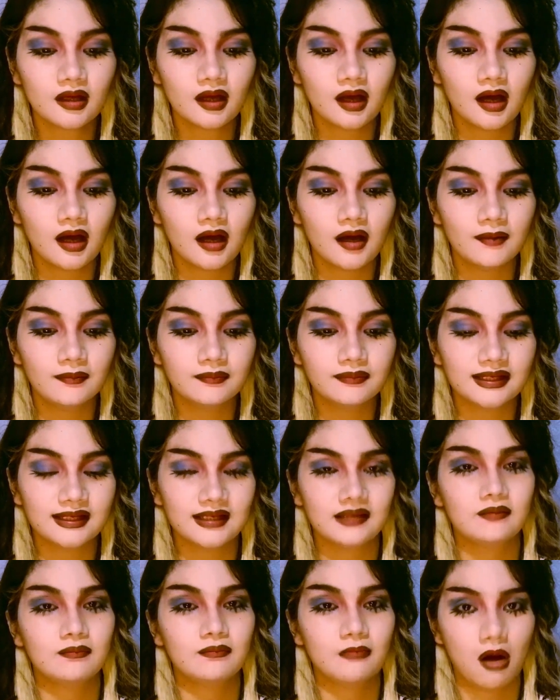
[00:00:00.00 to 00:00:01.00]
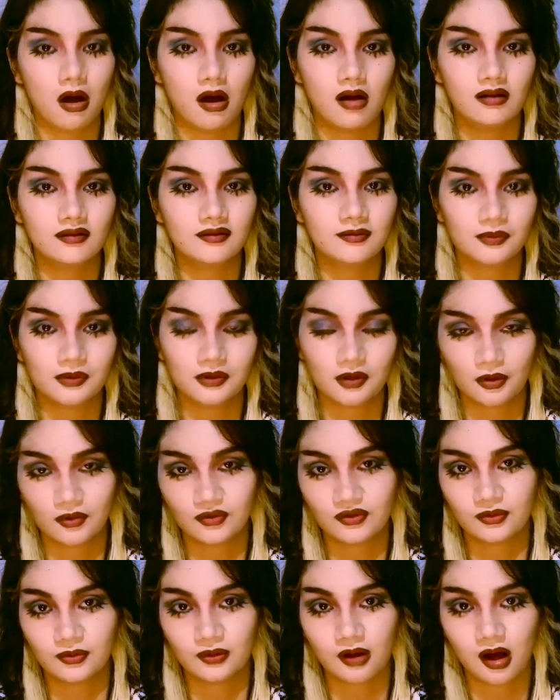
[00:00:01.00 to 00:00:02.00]
like the mall that we go
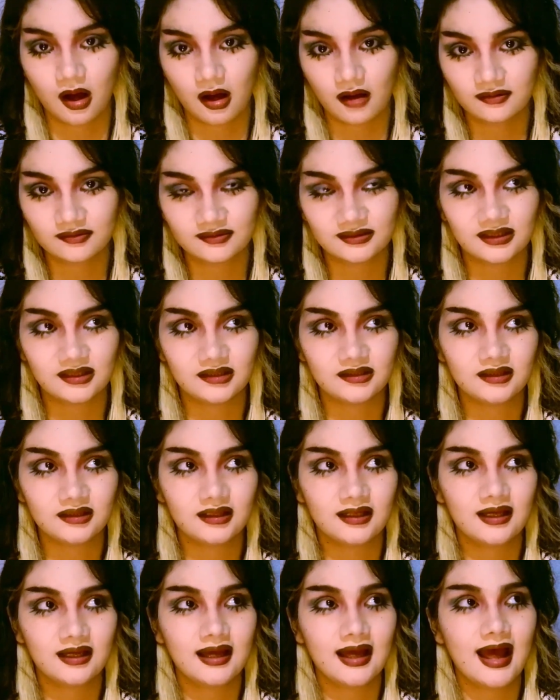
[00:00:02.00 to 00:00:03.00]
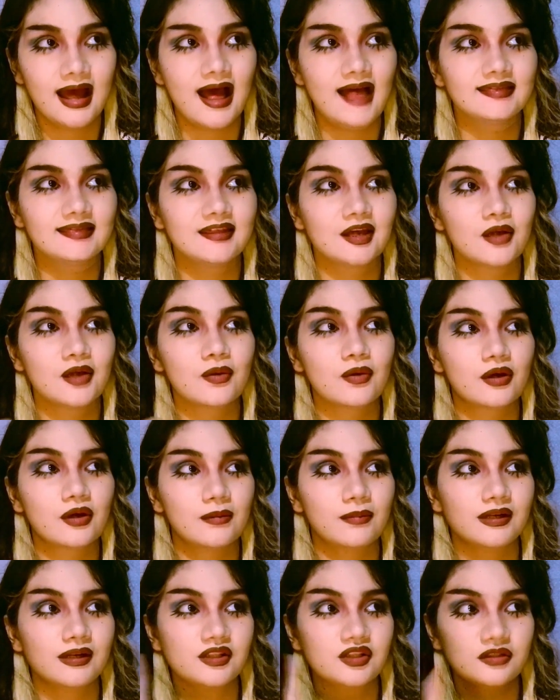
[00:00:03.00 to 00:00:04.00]
to often, and there were
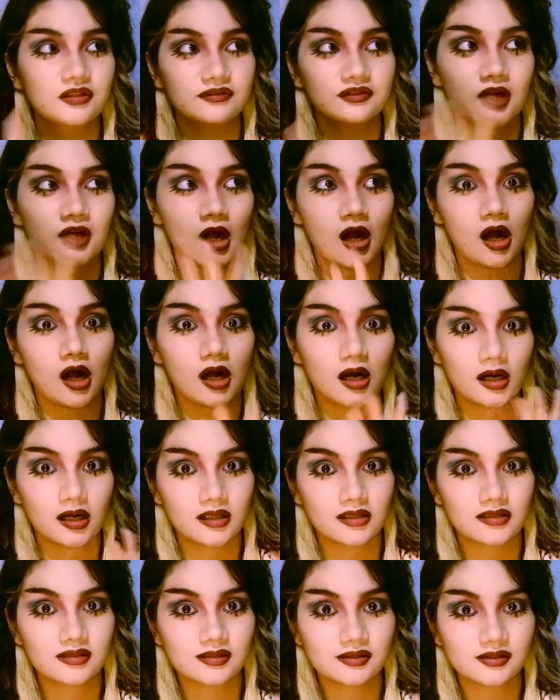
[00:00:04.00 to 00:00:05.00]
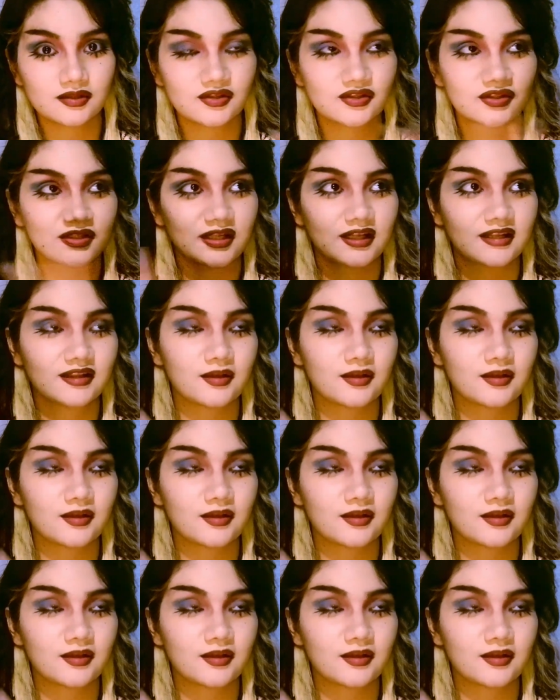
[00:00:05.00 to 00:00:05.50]
a bunch of cars.